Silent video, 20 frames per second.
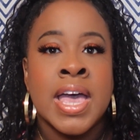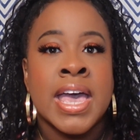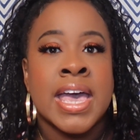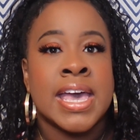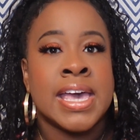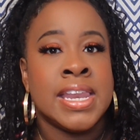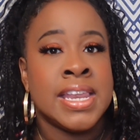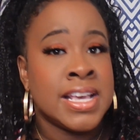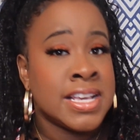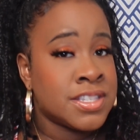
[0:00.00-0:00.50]

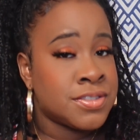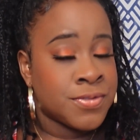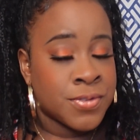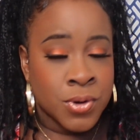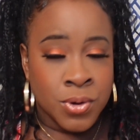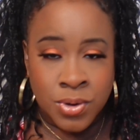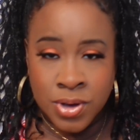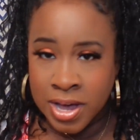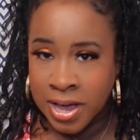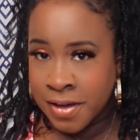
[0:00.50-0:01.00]
It is
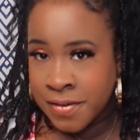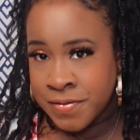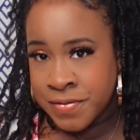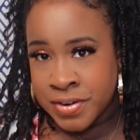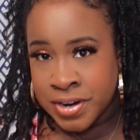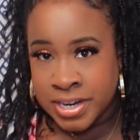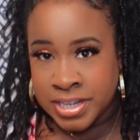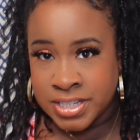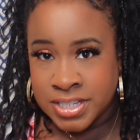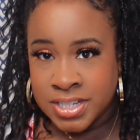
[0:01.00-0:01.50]
full
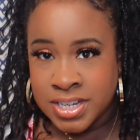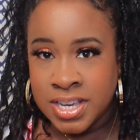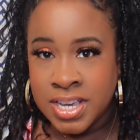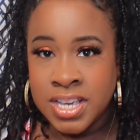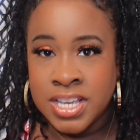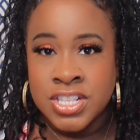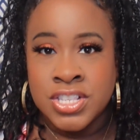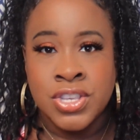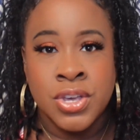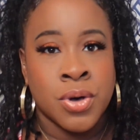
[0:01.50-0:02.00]
coverage,
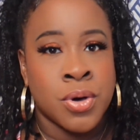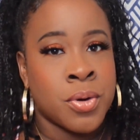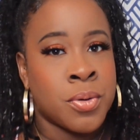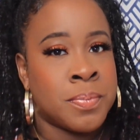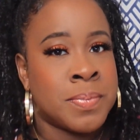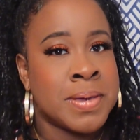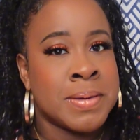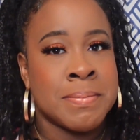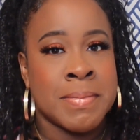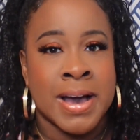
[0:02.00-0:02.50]
so
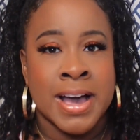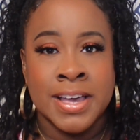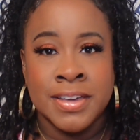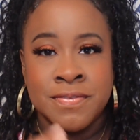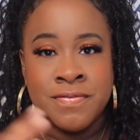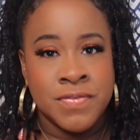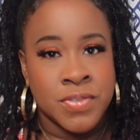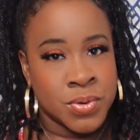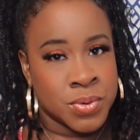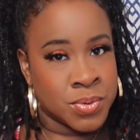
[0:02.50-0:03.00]
be
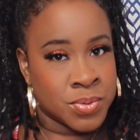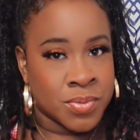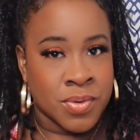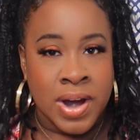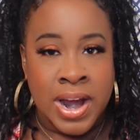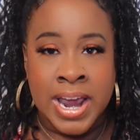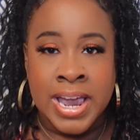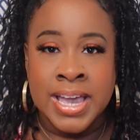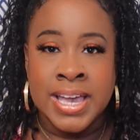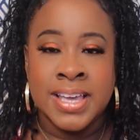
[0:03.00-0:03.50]
mindful,
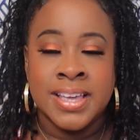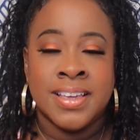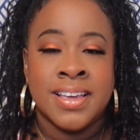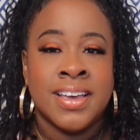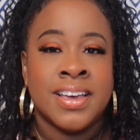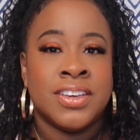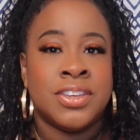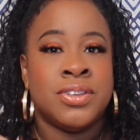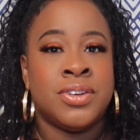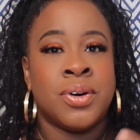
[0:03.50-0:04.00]
right?
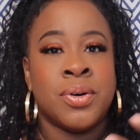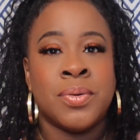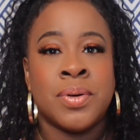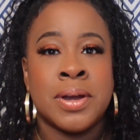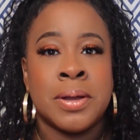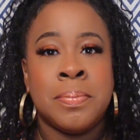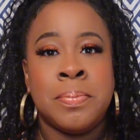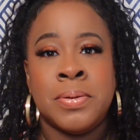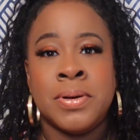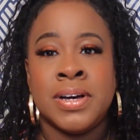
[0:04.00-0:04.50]
You don't
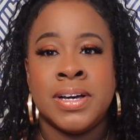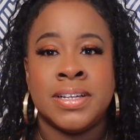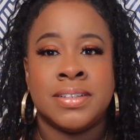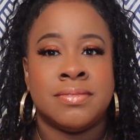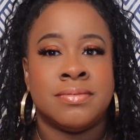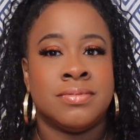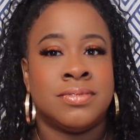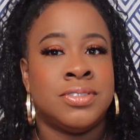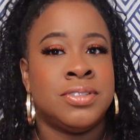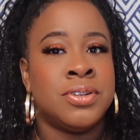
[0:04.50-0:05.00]

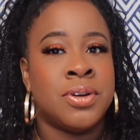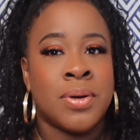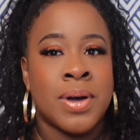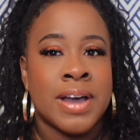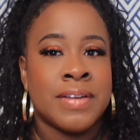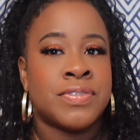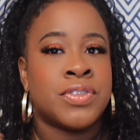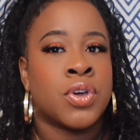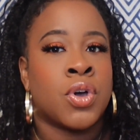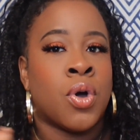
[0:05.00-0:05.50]

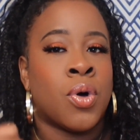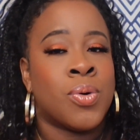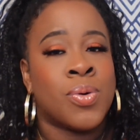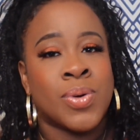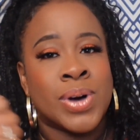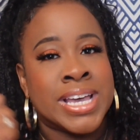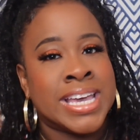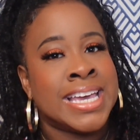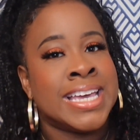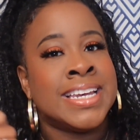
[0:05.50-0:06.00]
have to go
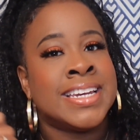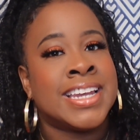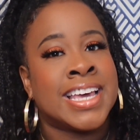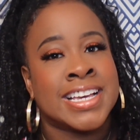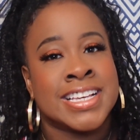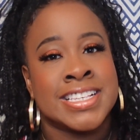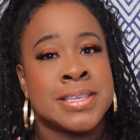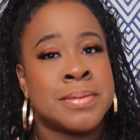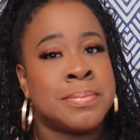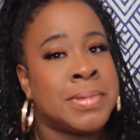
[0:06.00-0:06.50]
in like
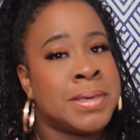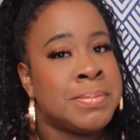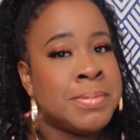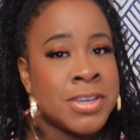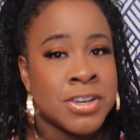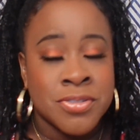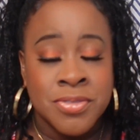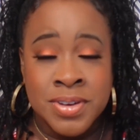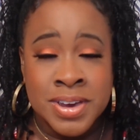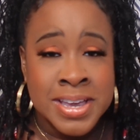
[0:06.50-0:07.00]
BB
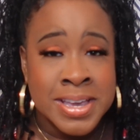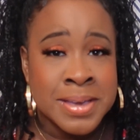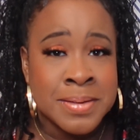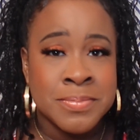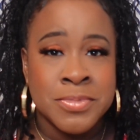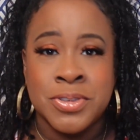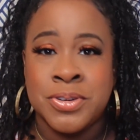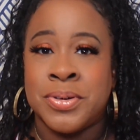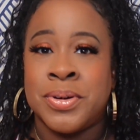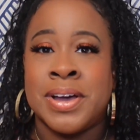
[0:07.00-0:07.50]

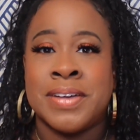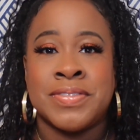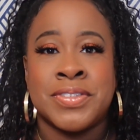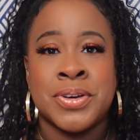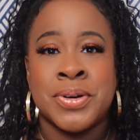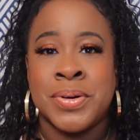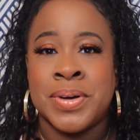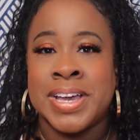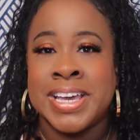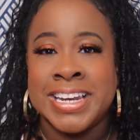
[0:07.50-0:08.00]
cream. You don't have to
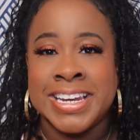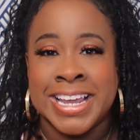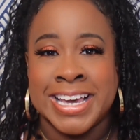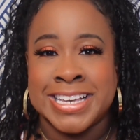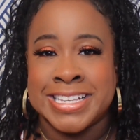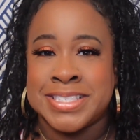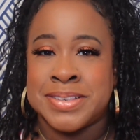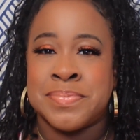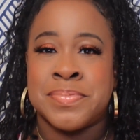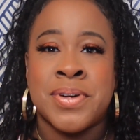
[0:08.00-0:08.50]
go in like
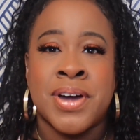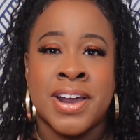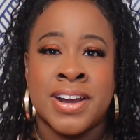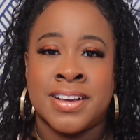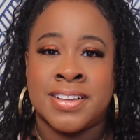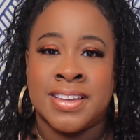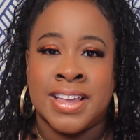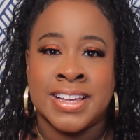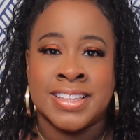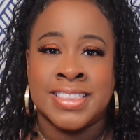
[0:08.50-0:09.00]
it's a
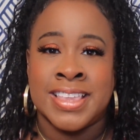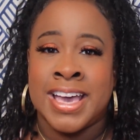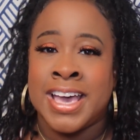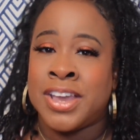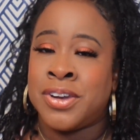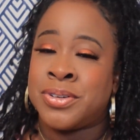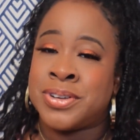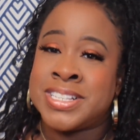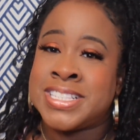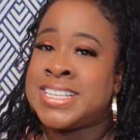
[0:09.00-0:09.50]
product like
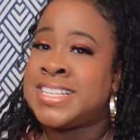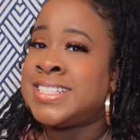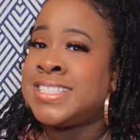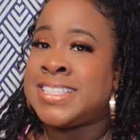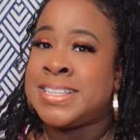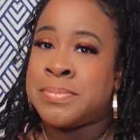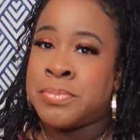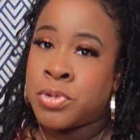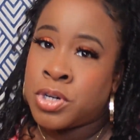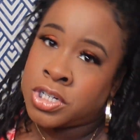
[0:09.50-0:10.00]
that, or a
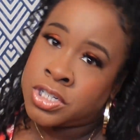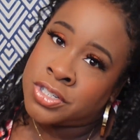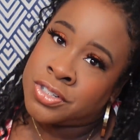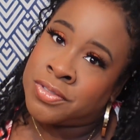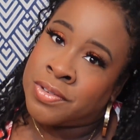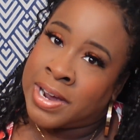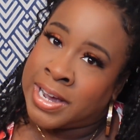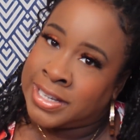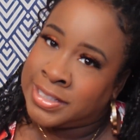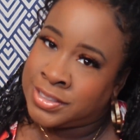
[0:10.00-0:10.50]
tinted
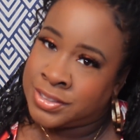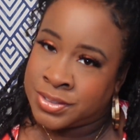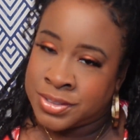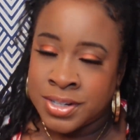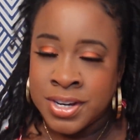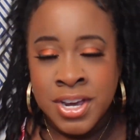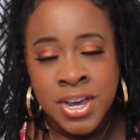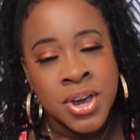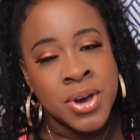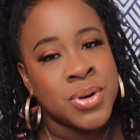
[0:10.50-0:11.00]
moisturizer
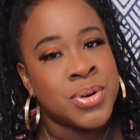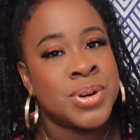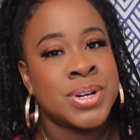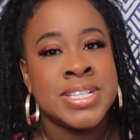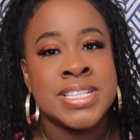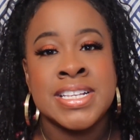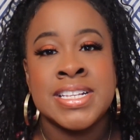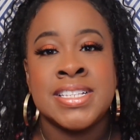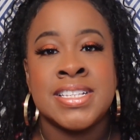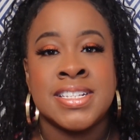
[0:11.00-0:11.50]
or a
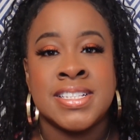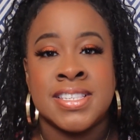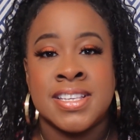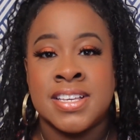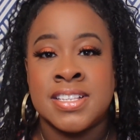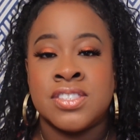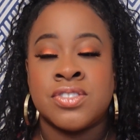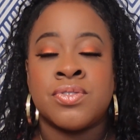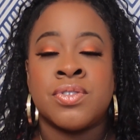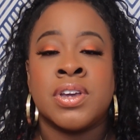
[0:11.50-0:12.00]
tinted
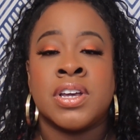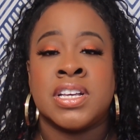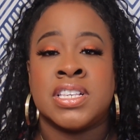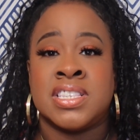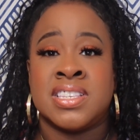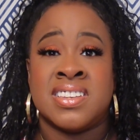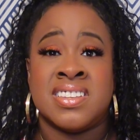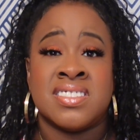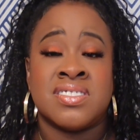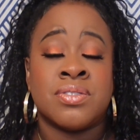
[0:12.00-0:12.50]
sunscreen, because
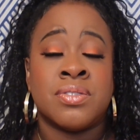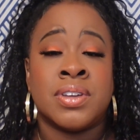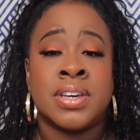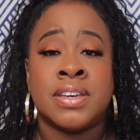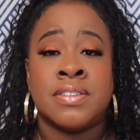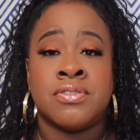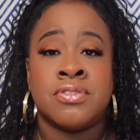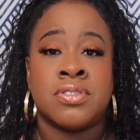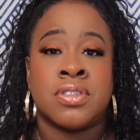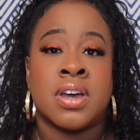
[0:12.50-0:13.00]
it is going to
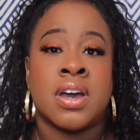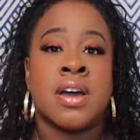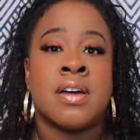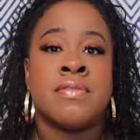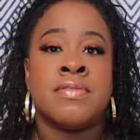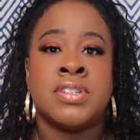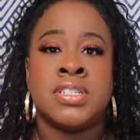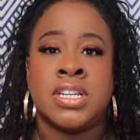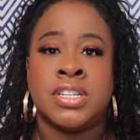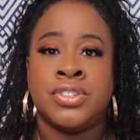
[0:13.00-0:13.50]
give you the
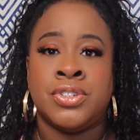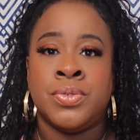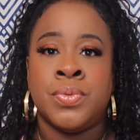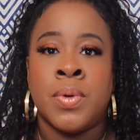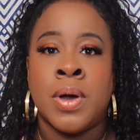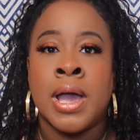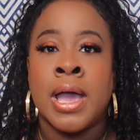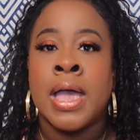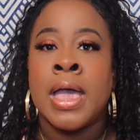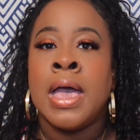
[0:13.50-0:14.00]
coverage that you
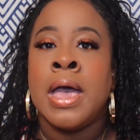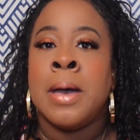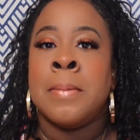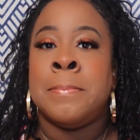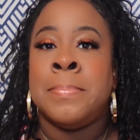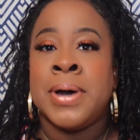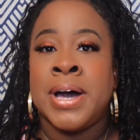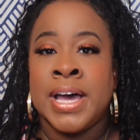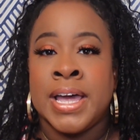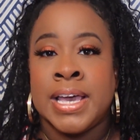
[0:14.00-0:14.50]
want,
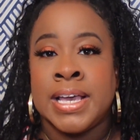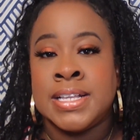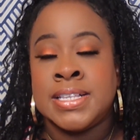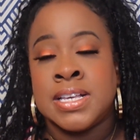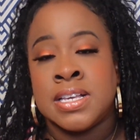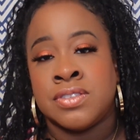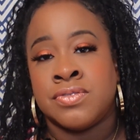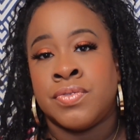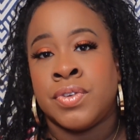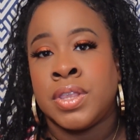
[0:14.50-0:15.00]
but it
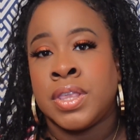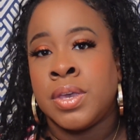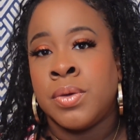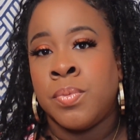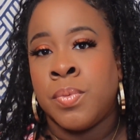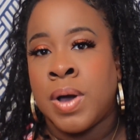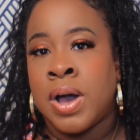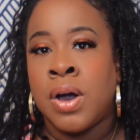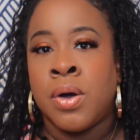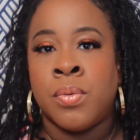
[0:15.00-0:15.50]
does really
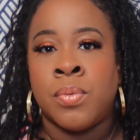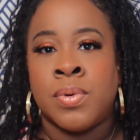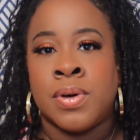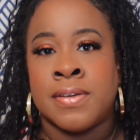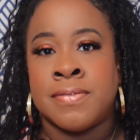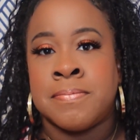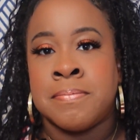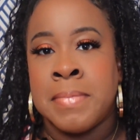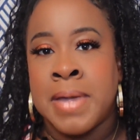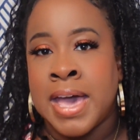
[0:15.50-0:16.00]
well
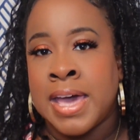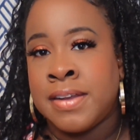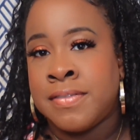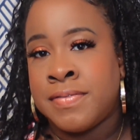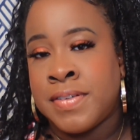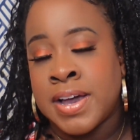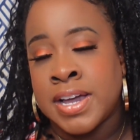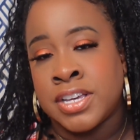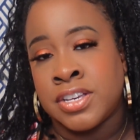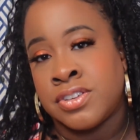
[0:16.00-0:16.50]
with
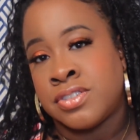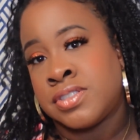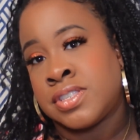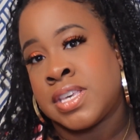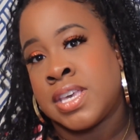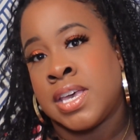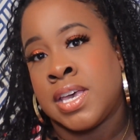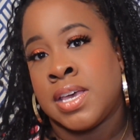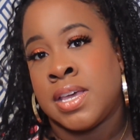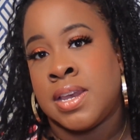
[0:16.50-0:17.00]
mattifying your
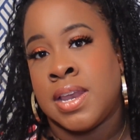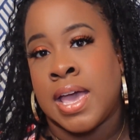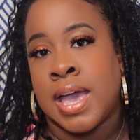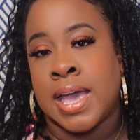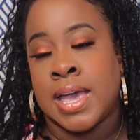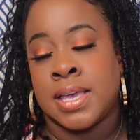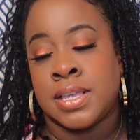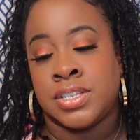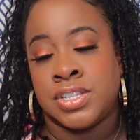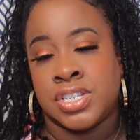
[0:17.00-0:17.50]
skin
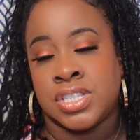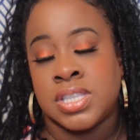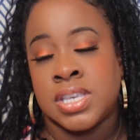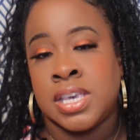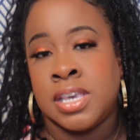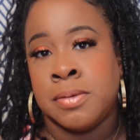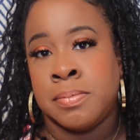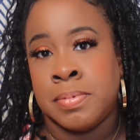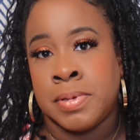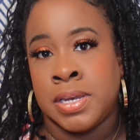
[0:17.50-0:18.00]
and just
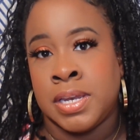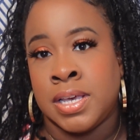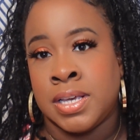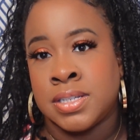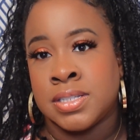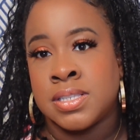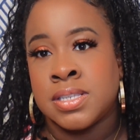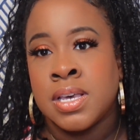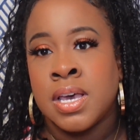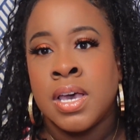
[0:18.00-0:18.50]
keeping
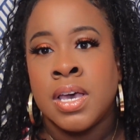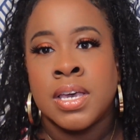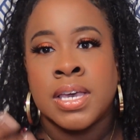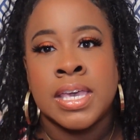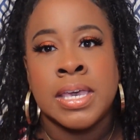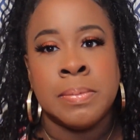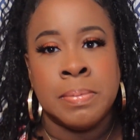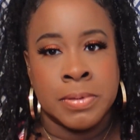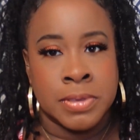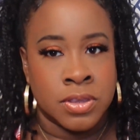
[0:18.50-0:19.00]

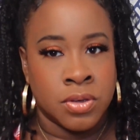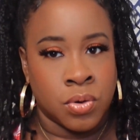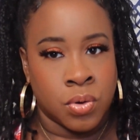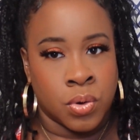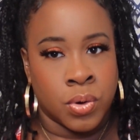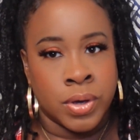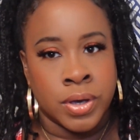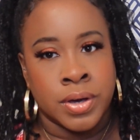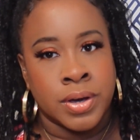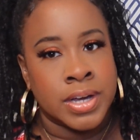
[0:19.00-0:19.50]
the
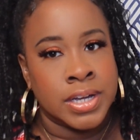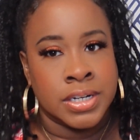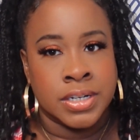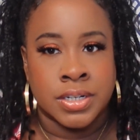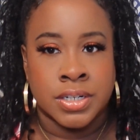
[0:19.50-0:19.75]
oil under